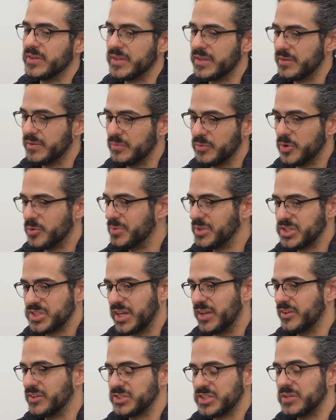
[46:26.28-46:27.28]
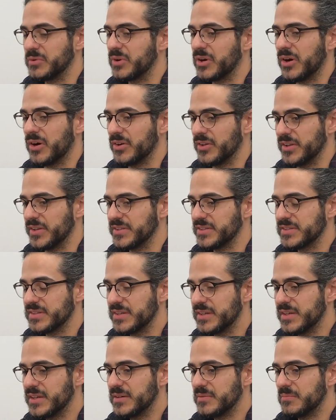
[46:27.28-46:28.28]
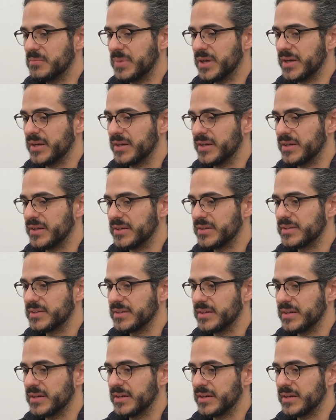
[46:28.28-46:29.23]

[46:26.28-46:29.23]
It will be challenging regardless, but